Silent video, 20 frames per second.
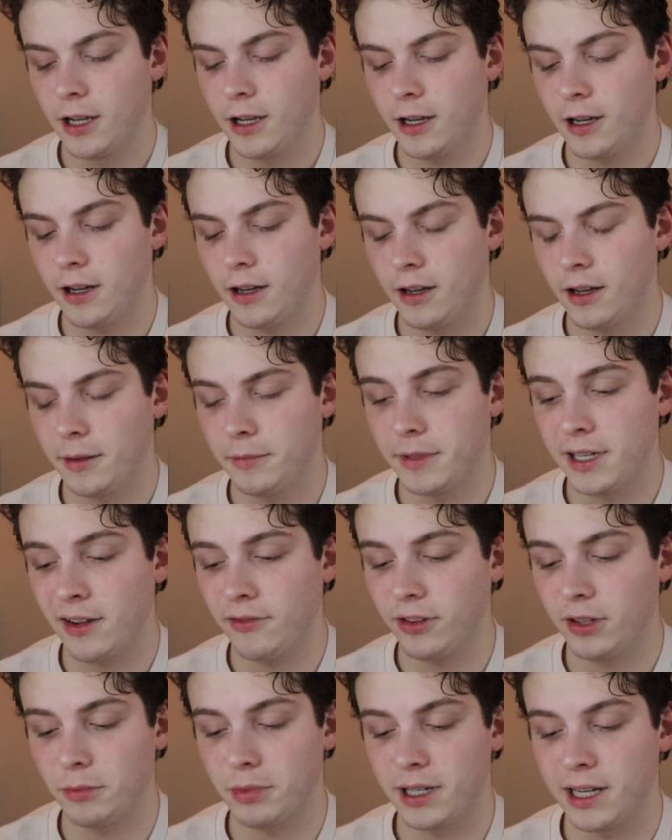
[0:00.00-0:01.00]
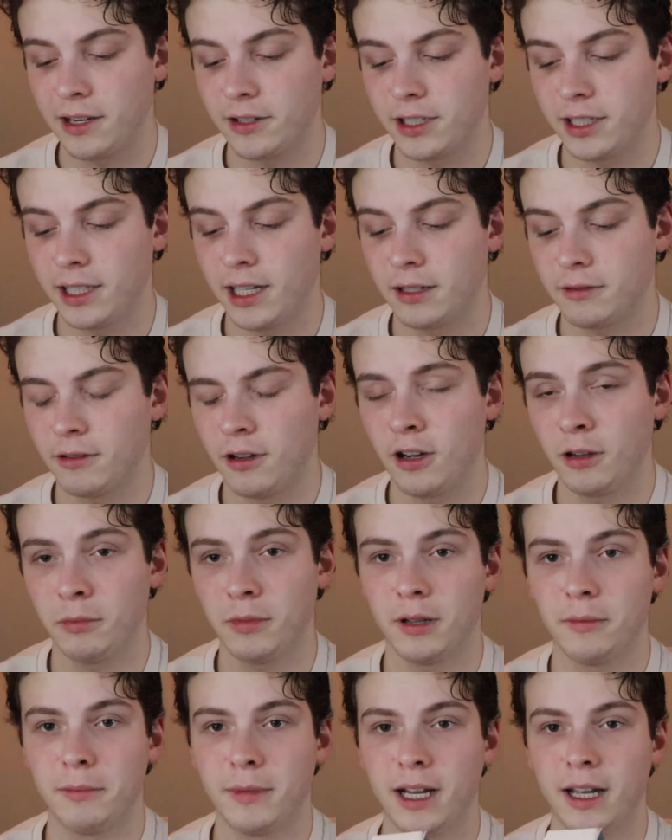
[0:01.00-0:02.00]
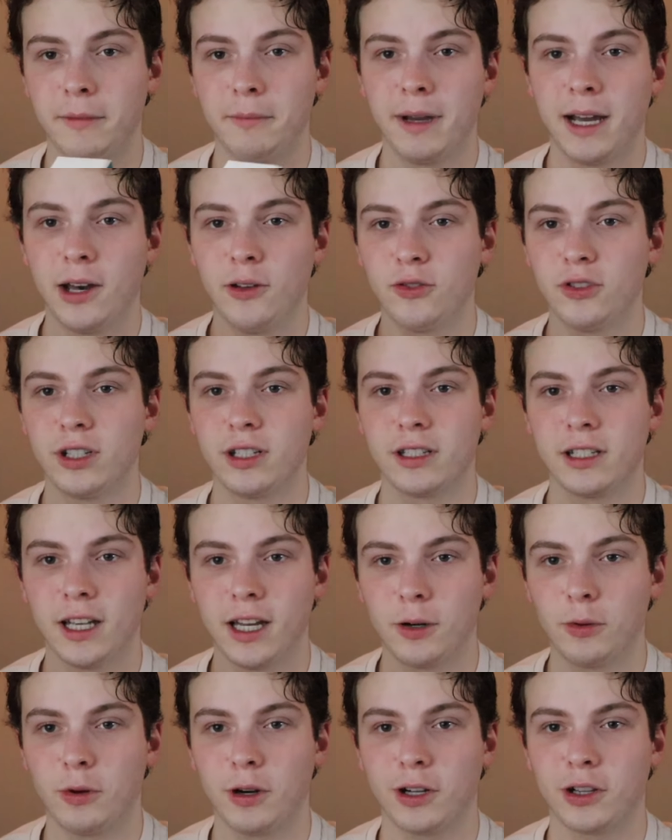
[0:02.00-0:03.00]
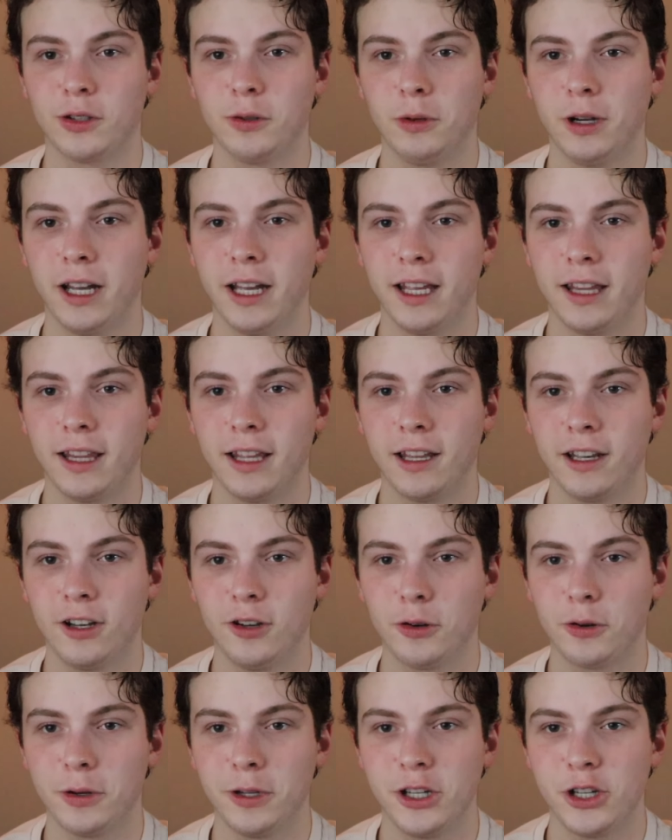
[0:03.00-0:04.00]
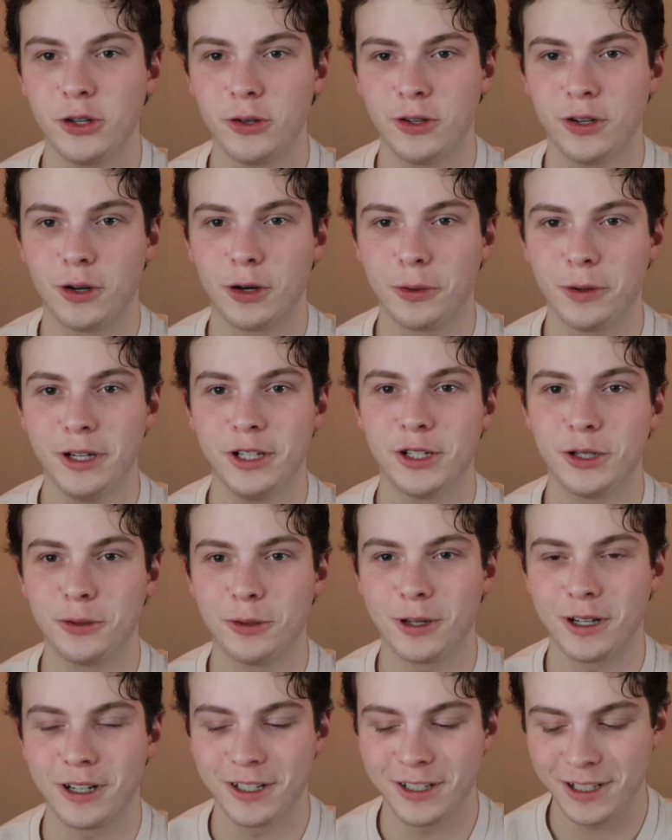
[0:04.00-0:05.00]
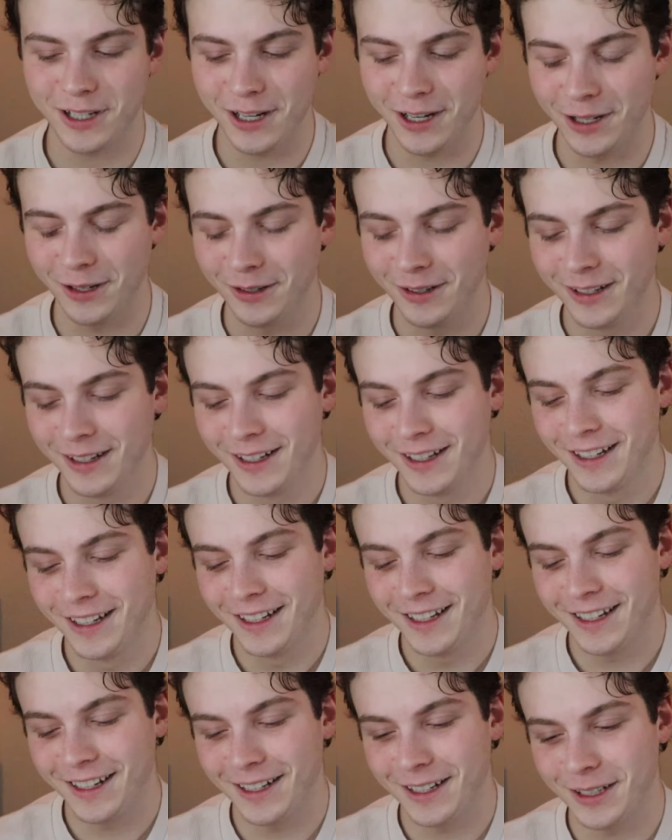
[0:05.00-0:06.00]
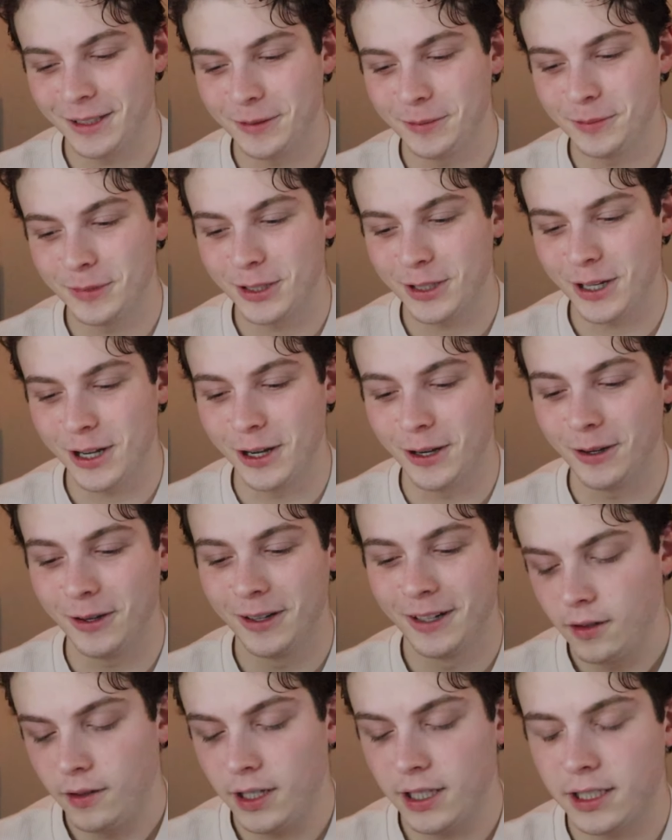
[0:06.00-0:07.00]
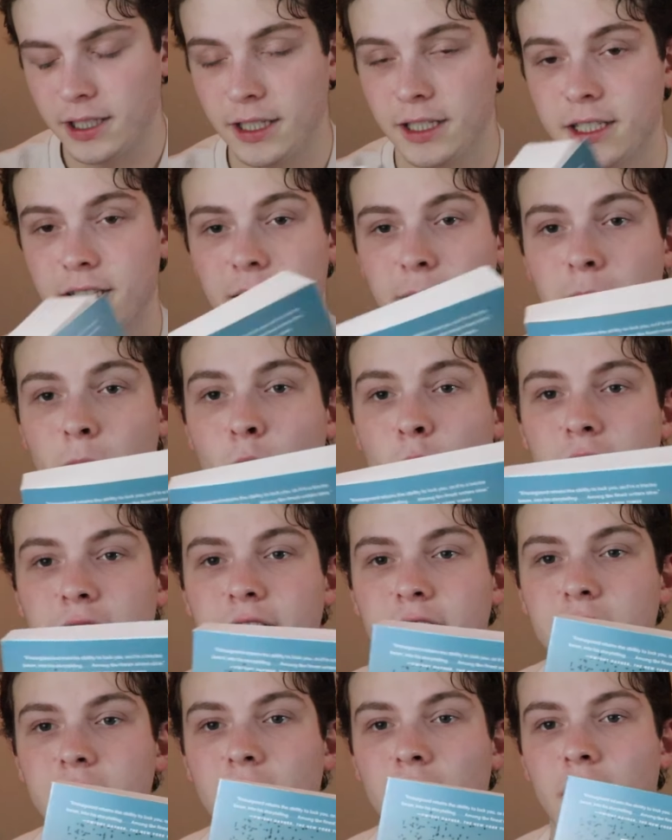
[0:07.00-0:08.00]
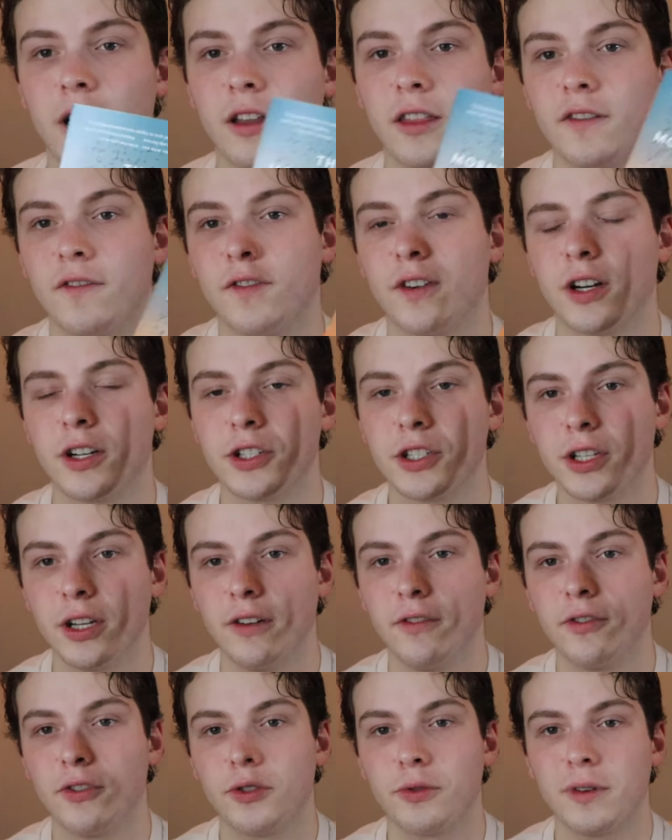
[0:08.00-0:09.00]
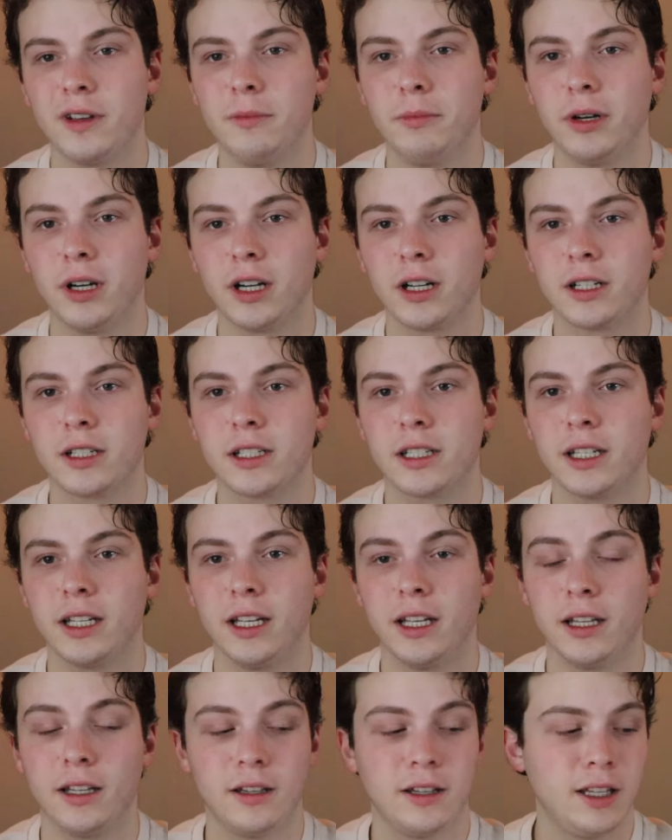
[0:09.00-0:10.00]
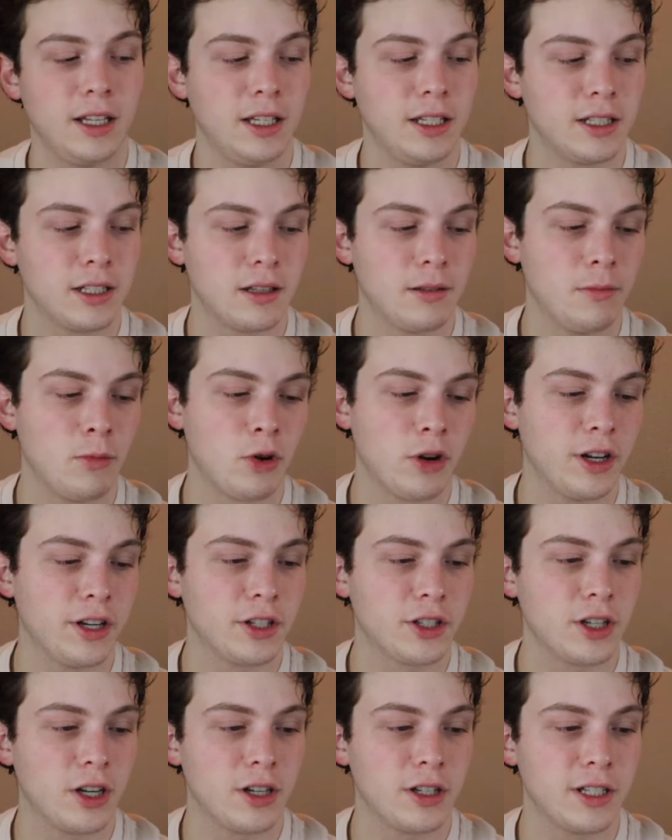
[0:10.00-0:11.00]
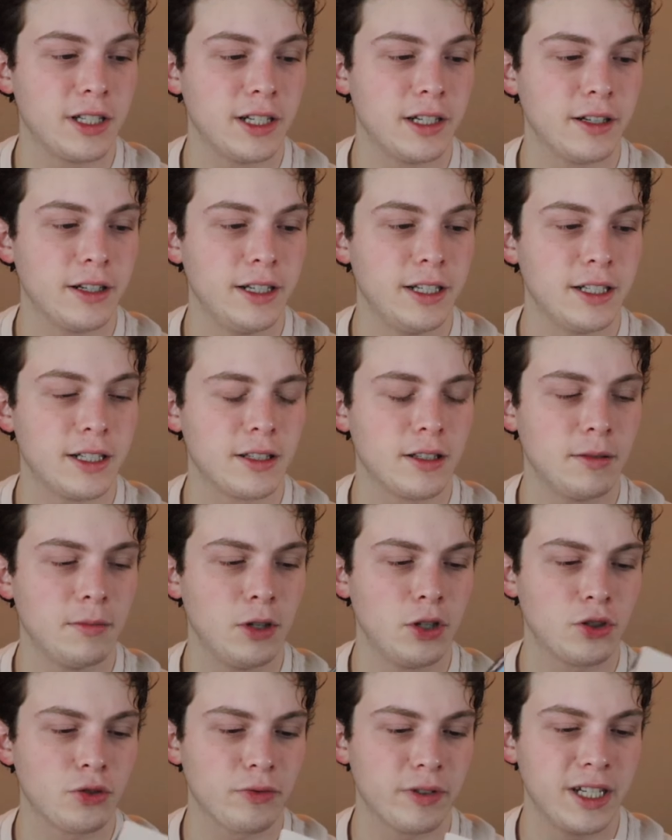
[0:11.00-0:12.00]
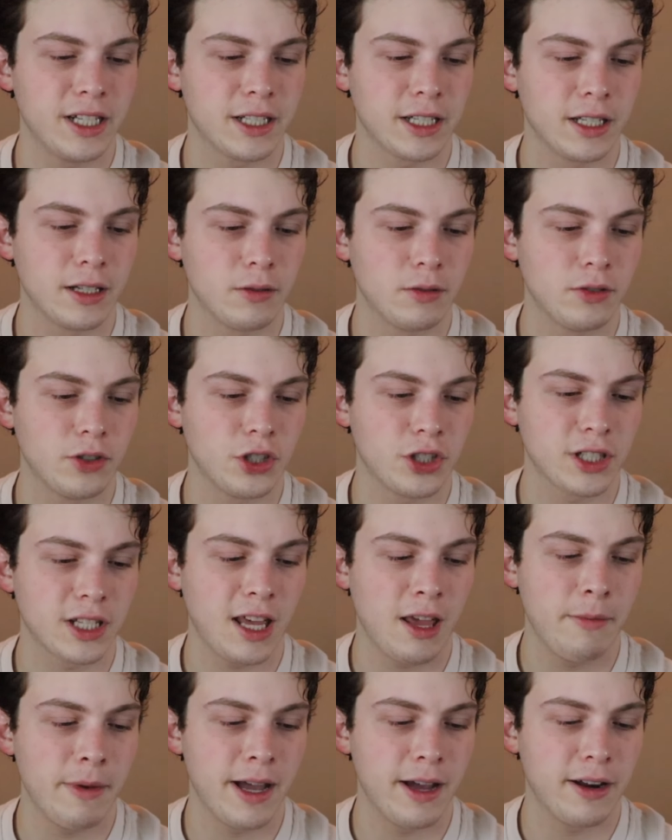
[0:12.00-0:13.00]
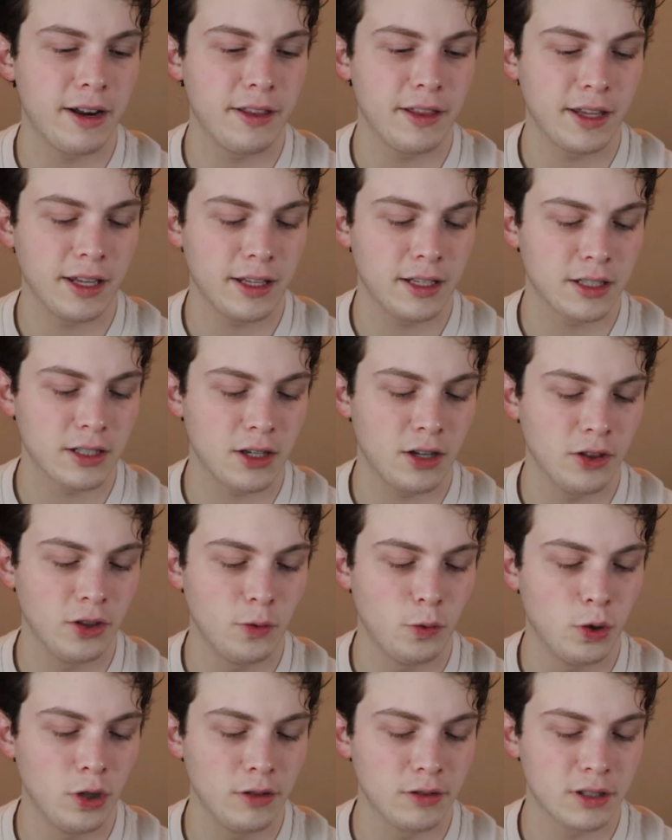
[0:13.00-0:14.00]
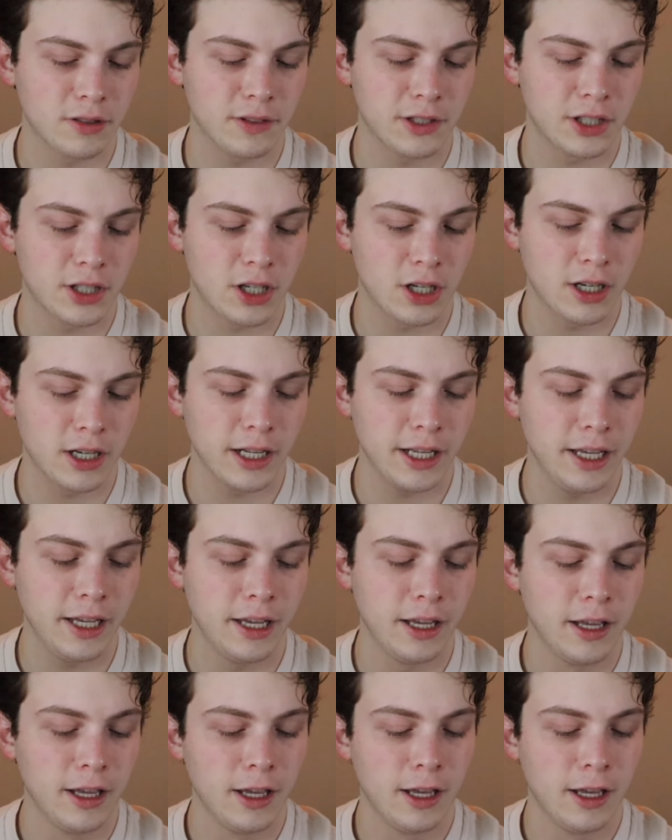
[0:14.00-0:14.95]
I'm definitely pronouncing that wrong, but my mouth does not work the way that Norwegian words go. So this is The Morning Star, the first of 3 books in his The Morning Star series. The most recent just came out. I think it's called The Wolves of Eternity.